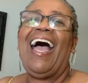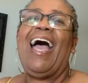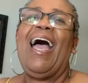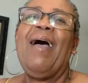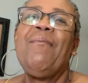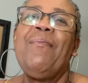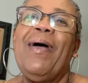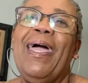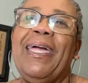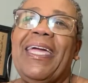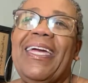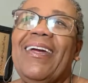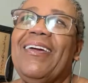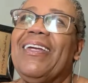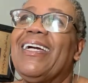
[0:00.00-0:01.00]
I'm back
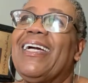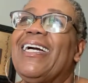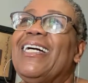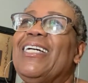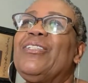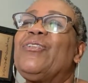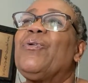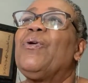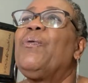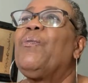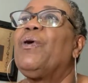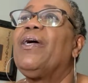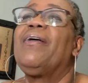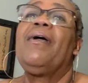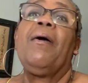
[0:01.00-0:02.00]
here in the country
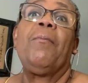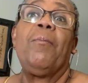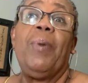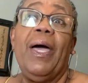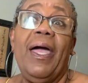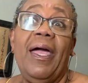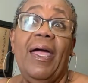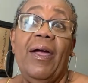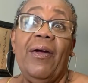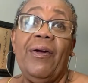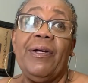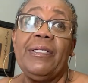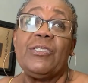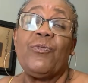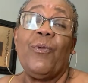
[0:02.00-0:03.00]
with
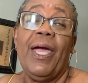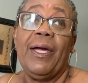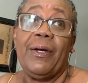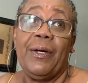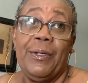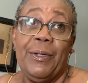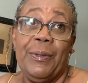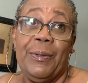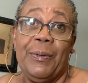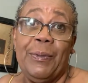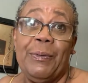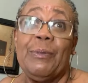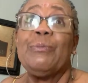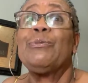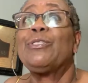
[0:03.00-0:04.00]
bears,
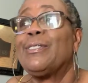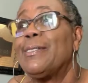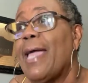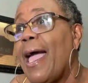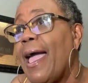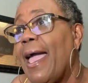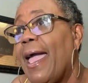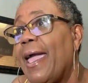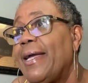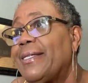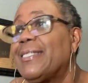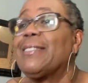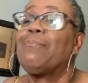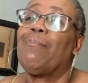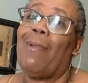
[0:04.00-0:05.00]
raccoons,
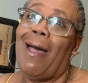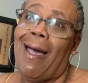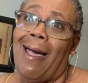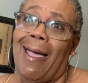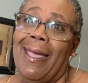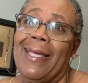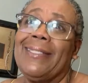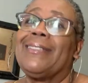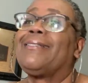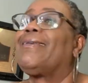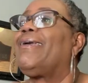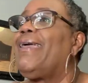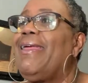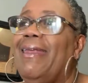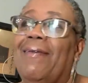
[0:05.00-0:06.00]
snakes, mice,
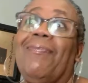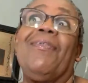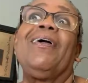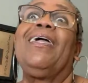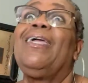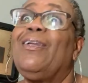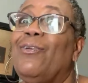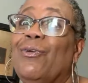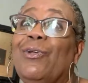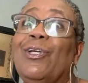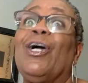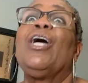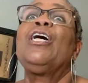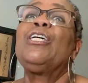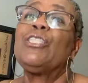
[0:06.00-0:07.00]
anything you
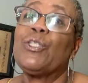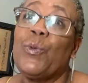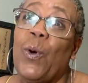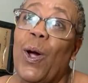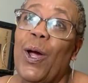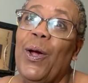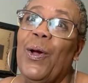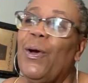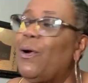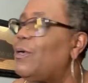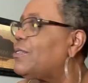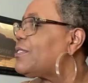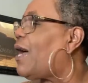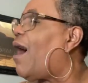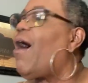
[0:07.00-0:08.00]
look,
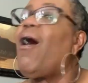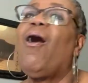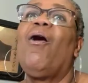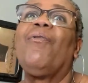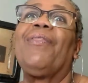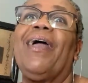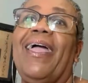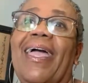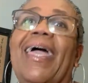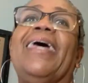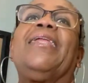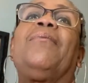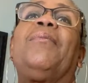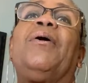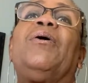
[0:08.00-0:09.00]
squirrels, all the
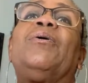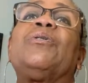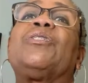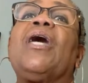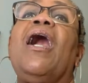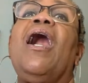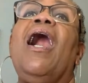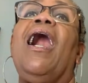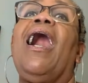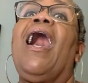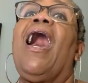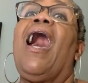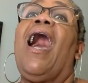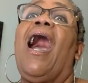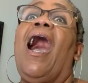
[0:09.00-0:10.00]
animals
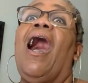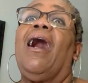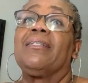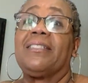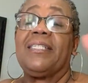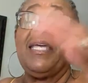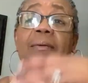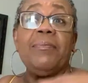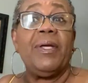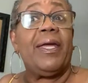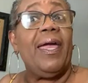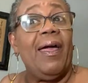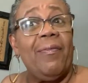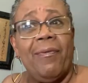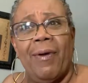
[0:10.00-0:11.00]
seem
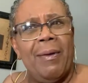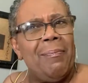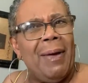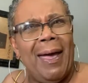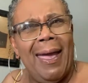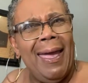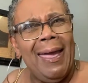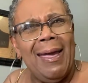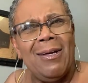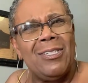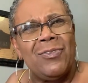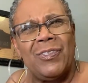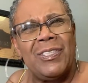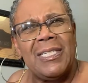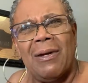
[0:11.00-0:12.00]
together at my
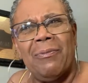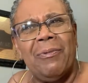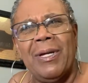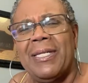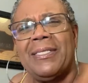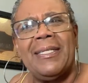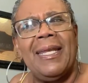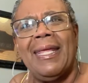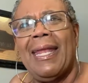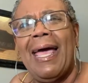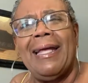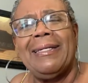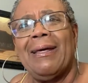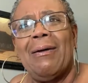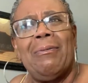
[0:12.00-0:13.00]
house for some reason and
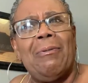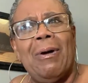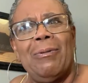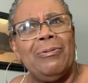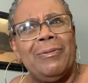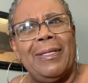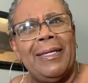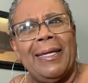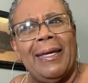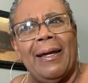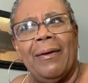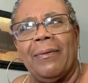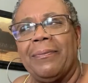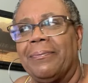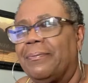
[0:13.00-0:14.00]
I don't want
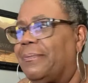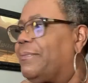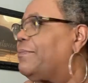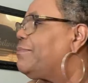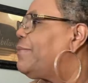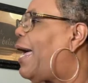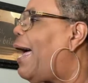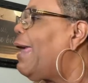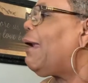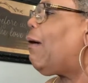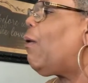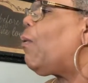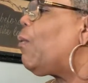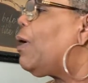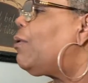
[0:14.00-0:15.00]
them. I
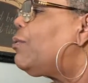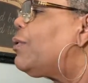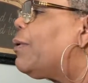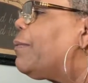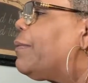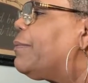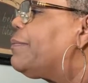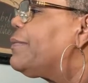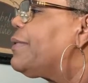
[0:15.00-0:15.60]
don't want them.